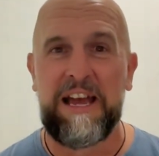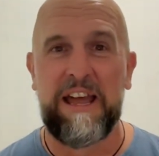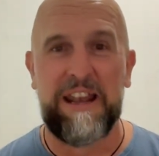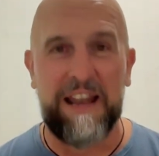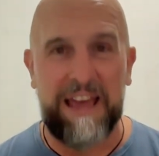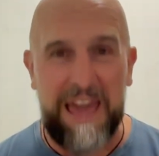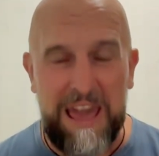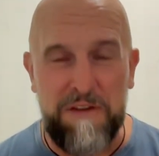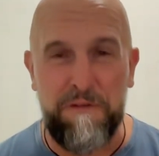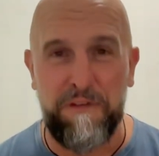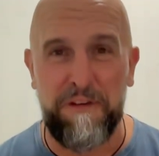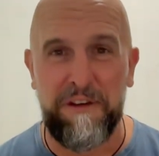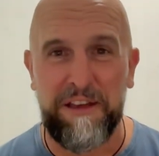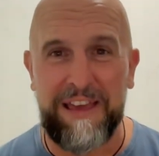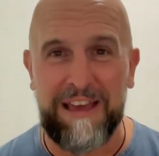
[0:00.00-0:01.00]
And
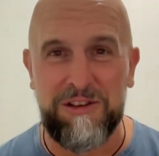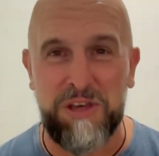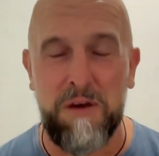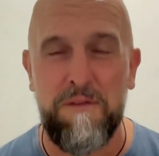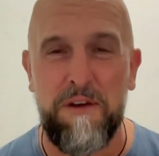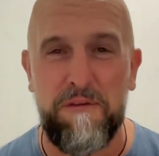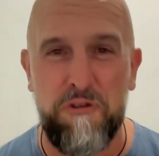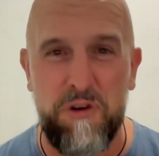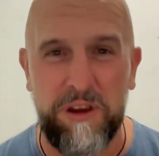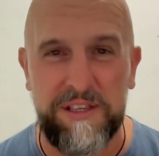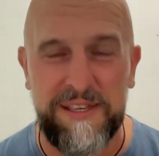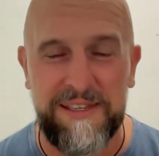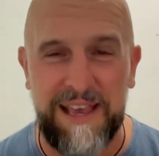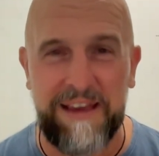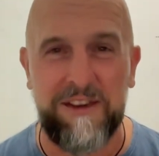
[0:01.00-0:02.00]
Lahif gets over for a
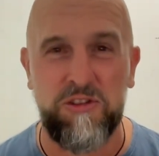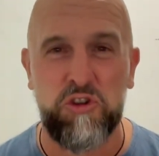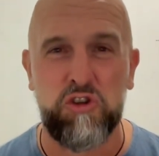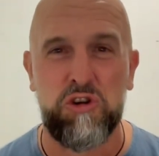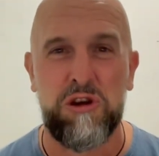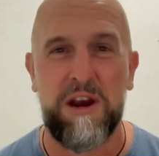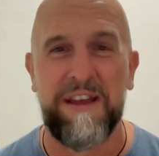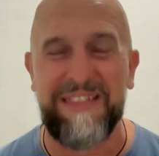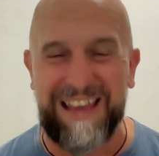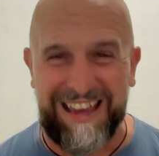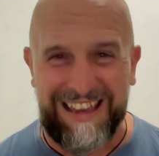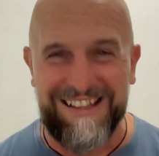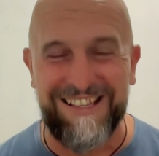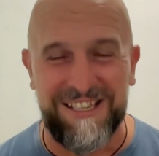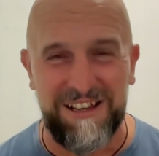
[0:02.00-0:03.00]
second try. The
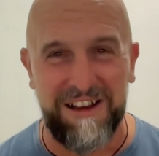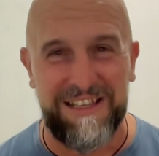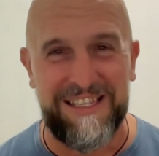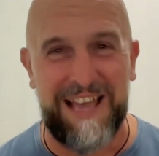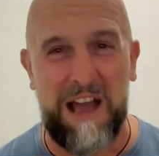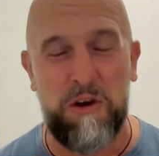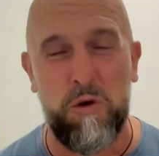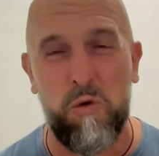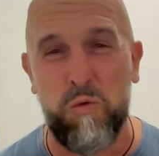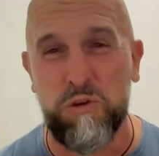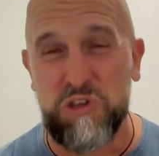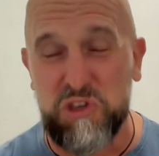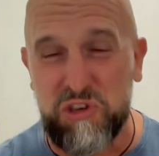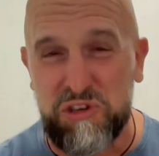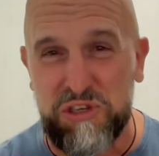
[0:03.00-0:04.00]
inside tackle
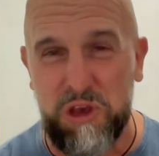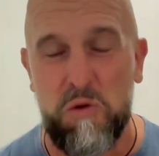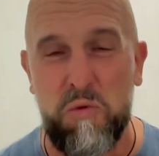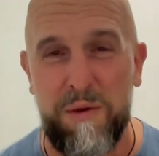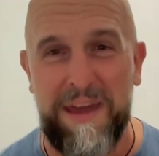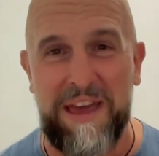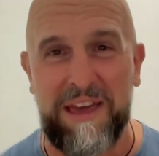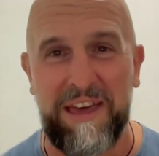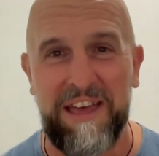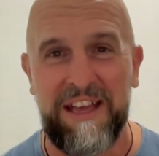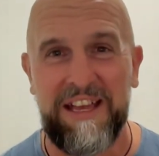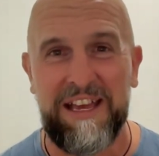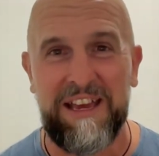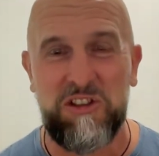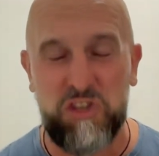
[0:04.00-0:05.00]
was so weak,
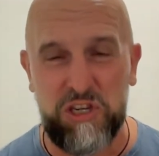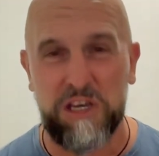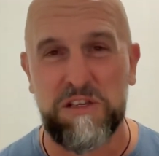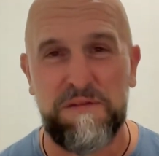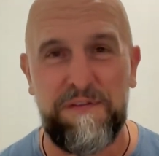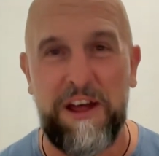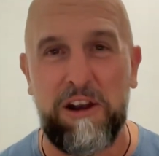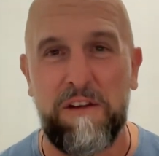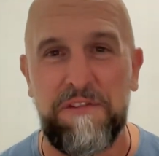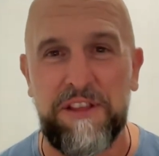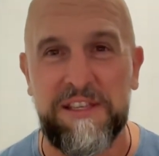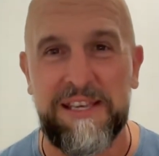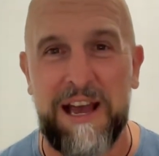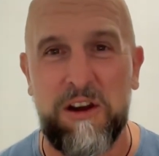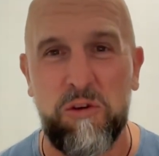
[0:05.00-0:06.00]
it just fell off
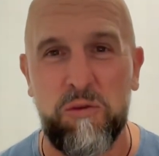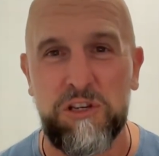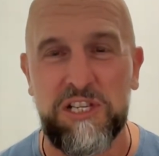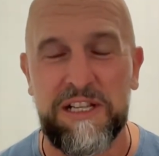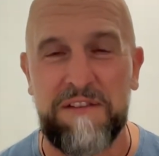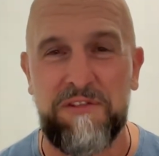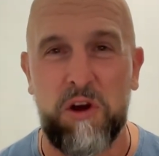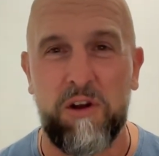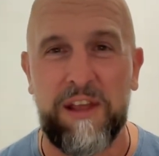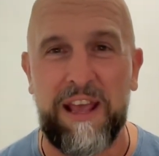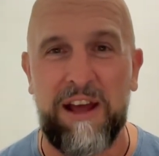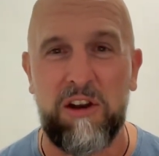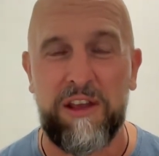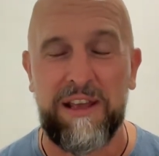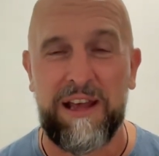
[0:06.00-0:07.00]
the tackle, which left
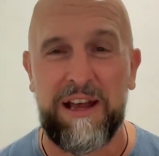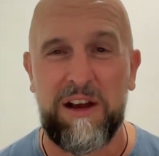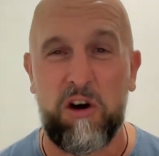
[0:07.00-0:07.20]
Ollie